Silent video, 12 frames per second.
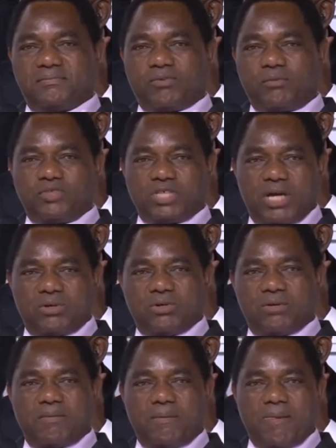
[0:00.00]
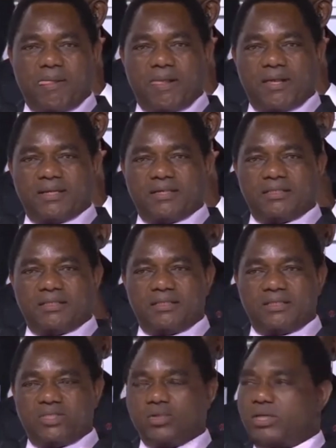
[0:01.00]
From charcoal
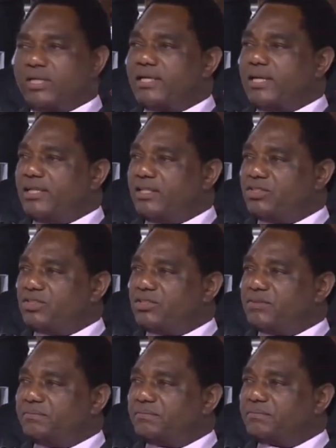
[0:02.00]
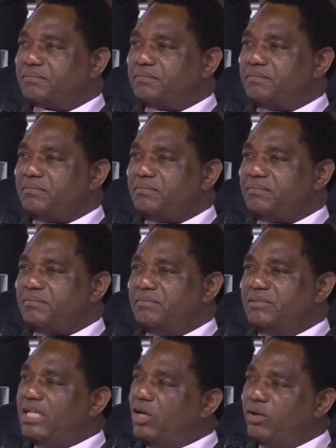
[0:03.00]
to clean energy. They're